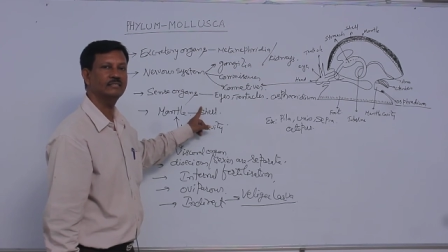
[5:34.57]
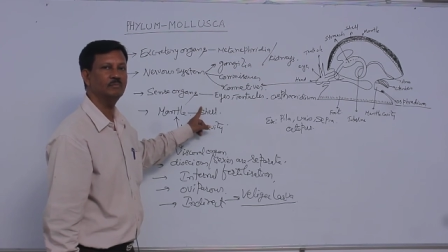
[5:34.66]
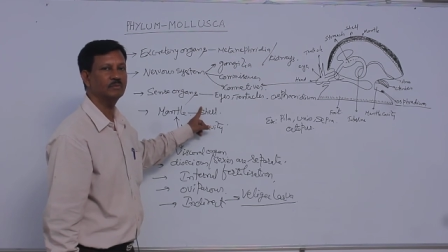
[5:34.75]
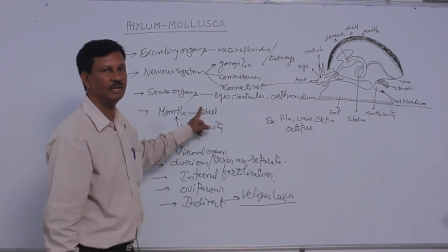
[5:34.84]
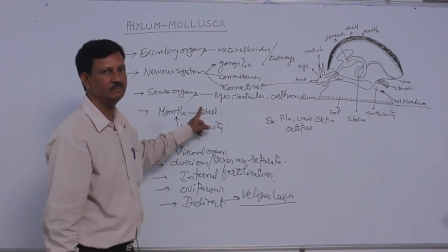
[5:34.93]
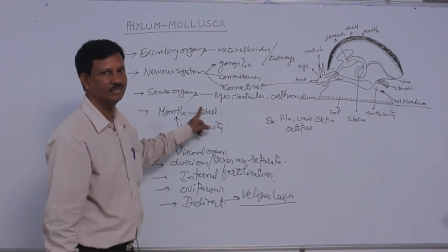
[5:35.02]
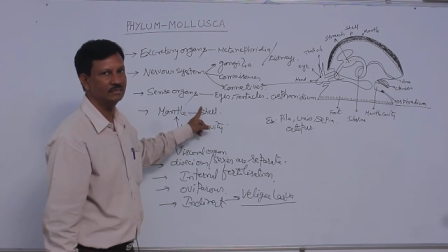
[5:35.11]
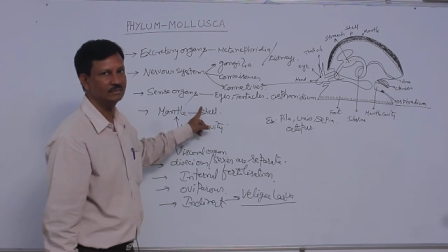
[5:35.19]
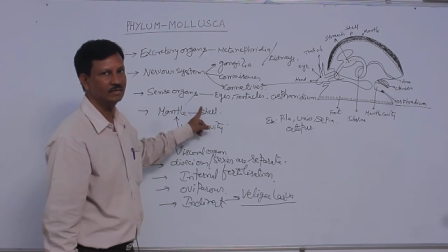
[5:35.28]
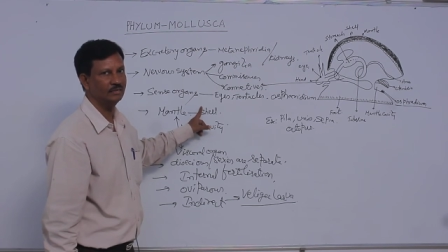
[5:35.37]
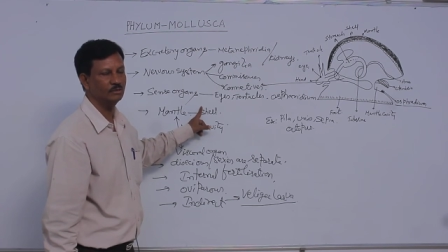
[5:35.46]
Sometimes it
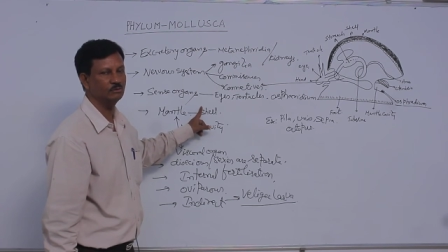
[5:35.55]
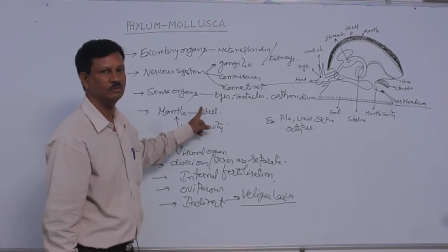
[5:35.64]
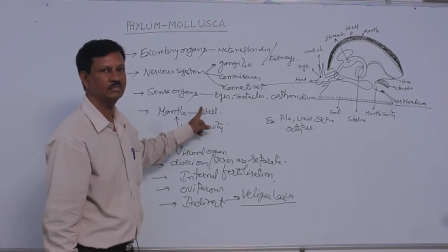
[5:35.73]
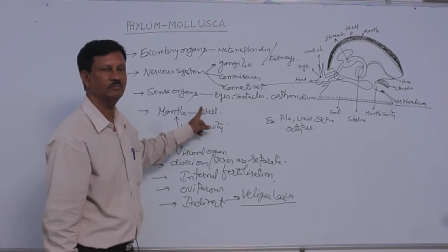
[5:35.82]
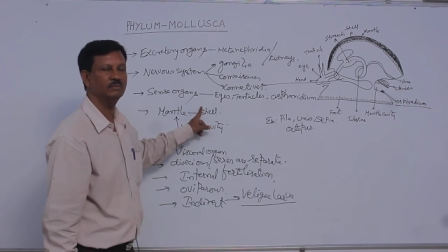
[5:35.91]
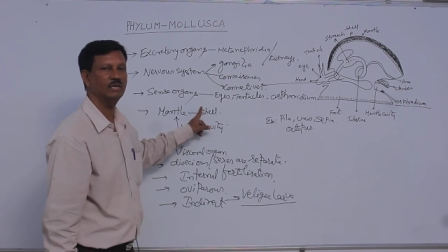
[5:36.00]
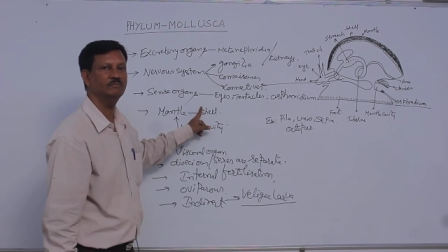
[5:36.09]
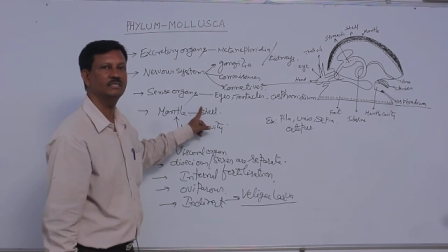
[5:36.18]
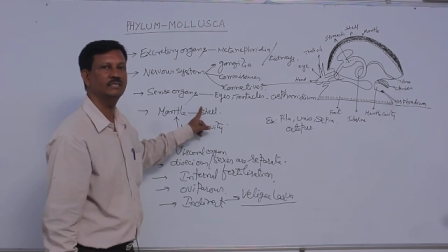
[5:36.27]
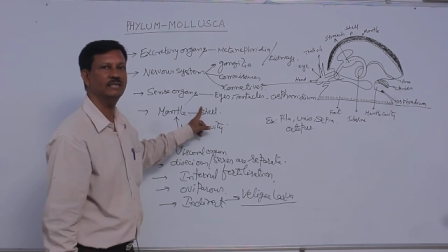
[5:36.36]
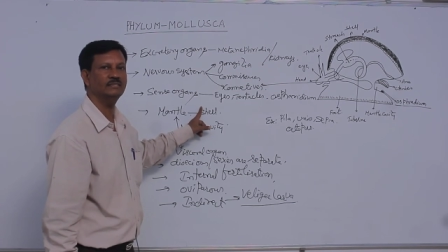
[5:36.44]
is reduced,
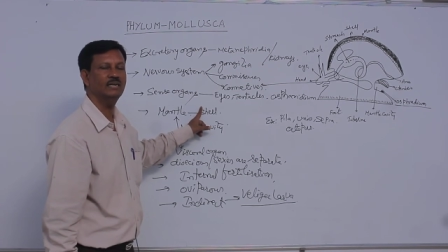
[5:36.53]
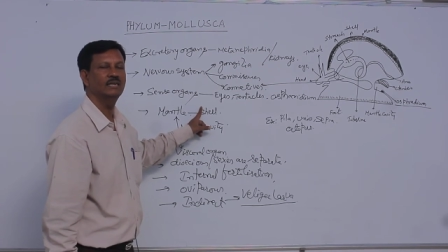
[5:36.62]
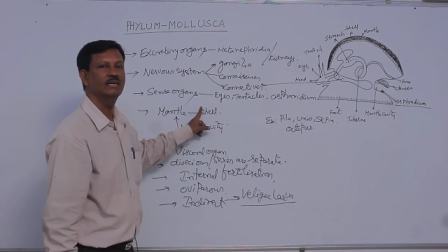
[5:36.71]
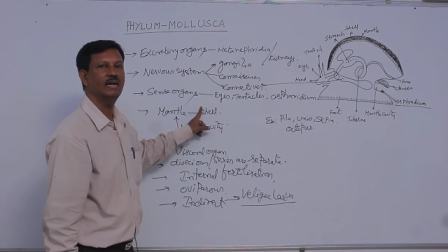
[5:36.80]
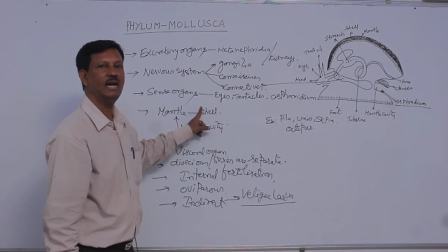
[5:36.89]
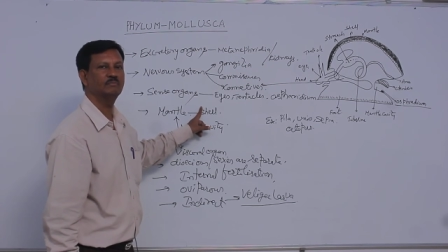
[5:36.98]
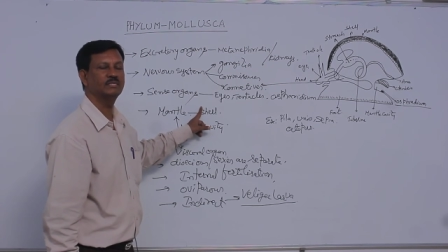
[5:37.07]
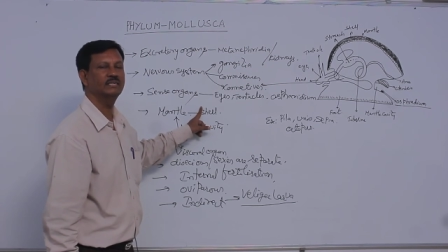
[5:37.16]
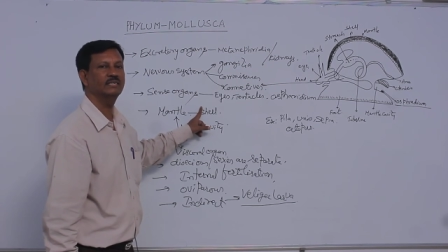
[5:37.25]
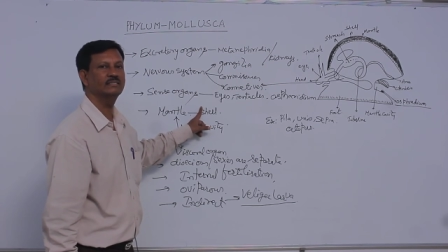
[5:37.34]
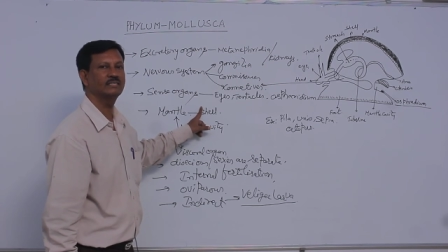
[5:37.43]
sometimes it is
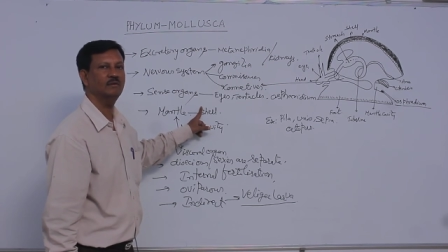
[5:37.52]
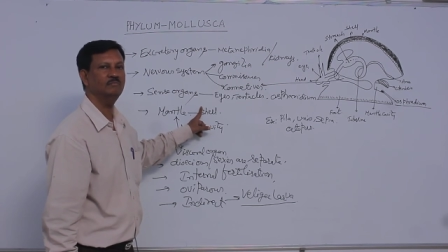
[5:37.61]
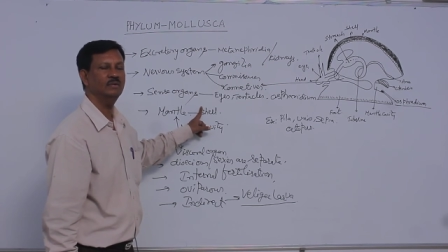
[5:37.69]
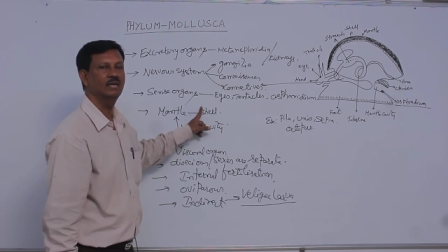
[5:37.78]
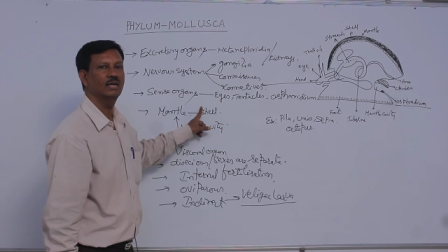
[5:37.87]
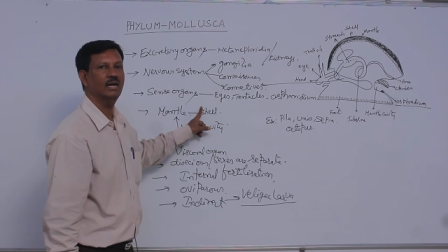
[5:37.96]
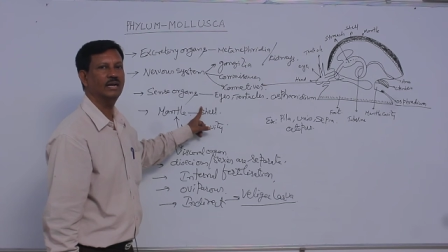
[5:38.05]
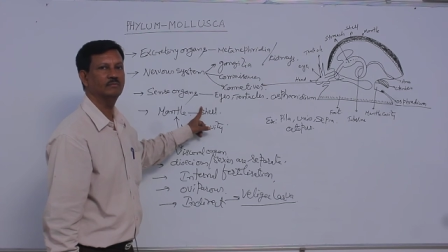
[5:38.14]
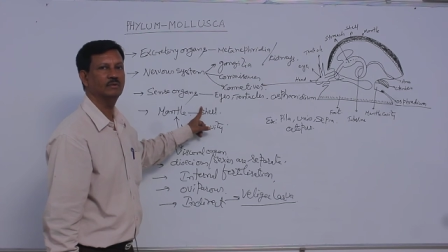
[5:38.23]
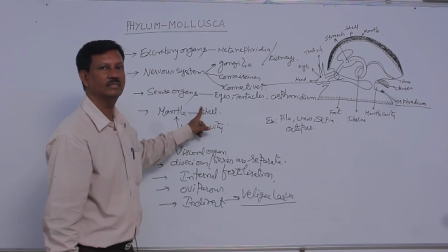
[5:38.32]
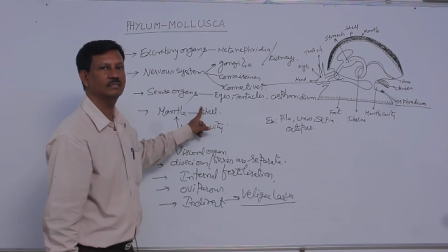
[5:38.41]
absent in some
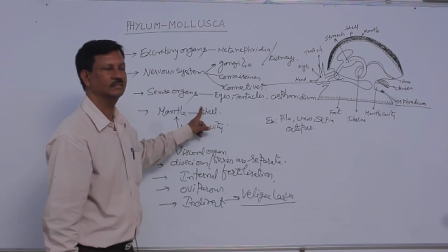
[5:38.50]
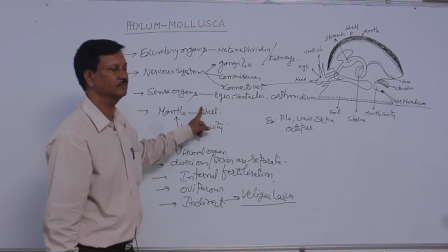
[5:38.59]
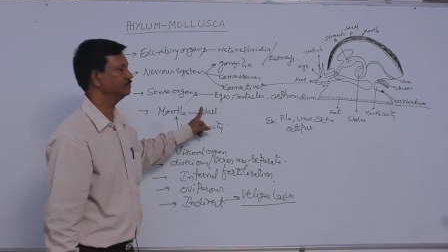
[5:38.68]
animals.